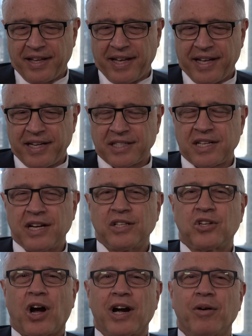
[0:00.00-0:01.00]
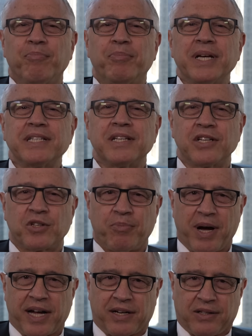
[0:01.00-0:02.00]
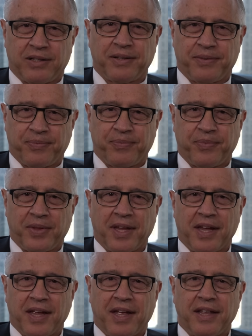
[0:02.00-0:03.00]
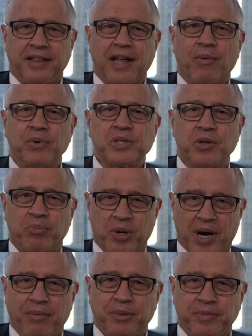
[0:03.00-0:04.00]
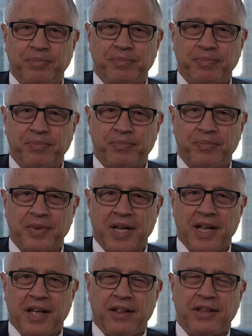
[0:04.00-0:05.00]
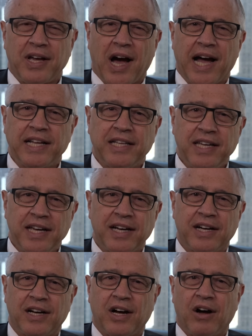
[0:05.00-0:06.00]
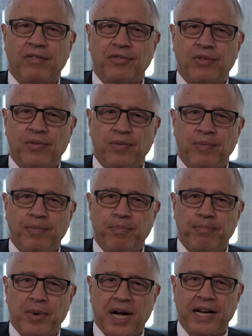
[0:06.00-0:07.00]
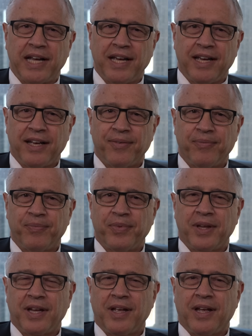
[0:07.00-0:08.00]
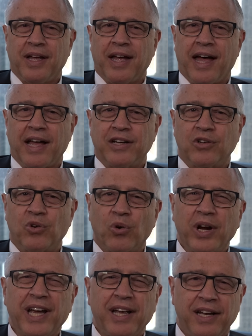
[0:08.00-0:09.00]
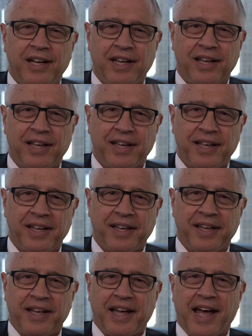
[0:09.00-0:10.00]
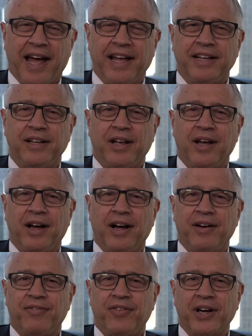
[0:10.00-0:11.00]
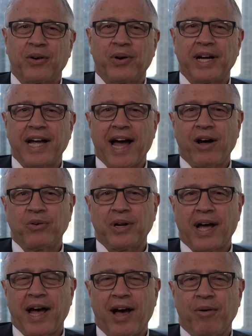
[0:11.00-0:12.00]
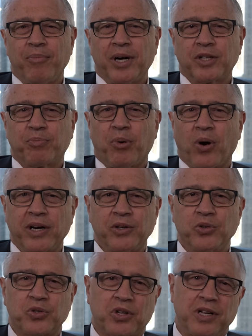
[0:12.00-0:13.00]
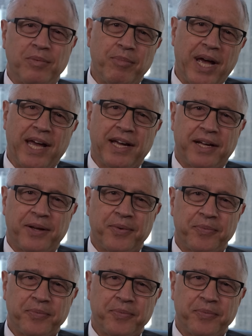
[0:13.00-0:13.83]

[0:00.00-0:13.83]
it is an entire business model that was the problem. The idea of money and greed and figuring out how much partners can make